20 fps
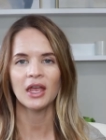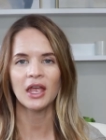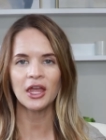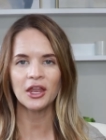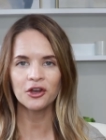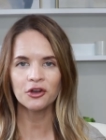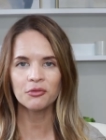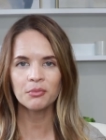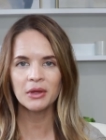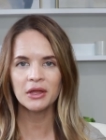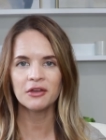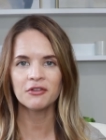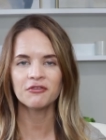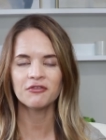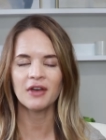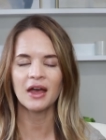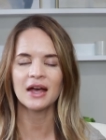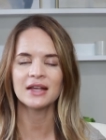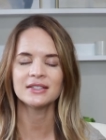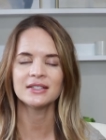Intermittent
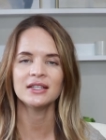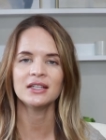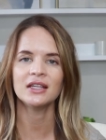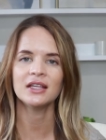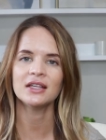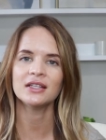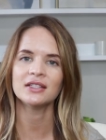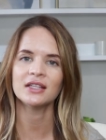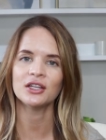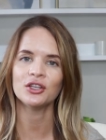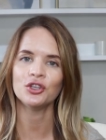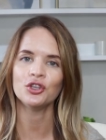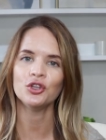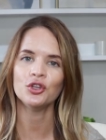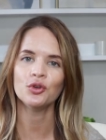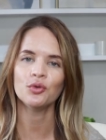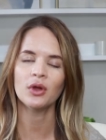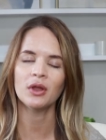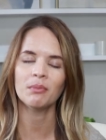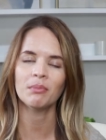fasting is a
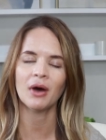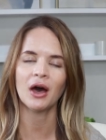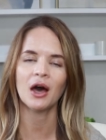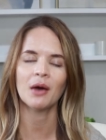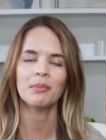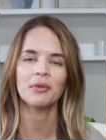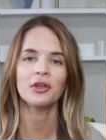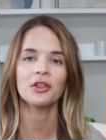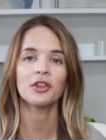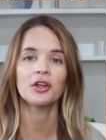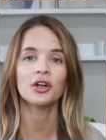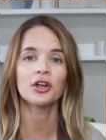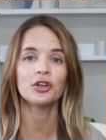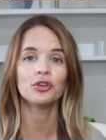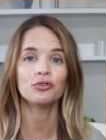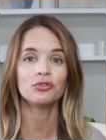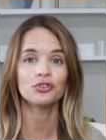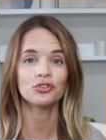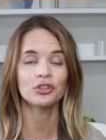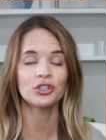new and popular
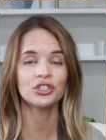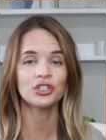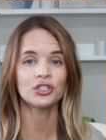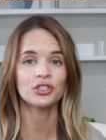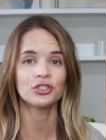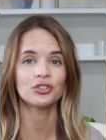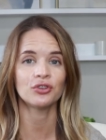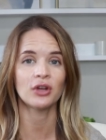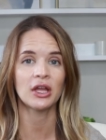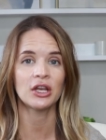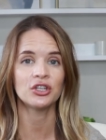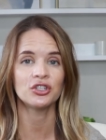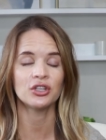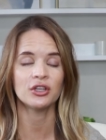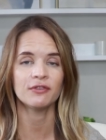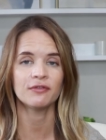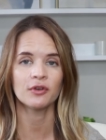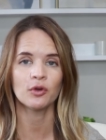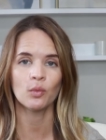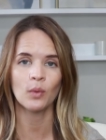nutrition
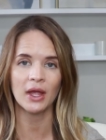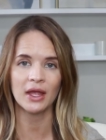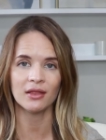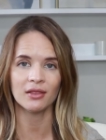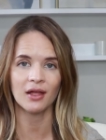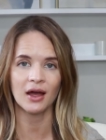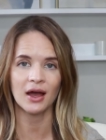strategy for weight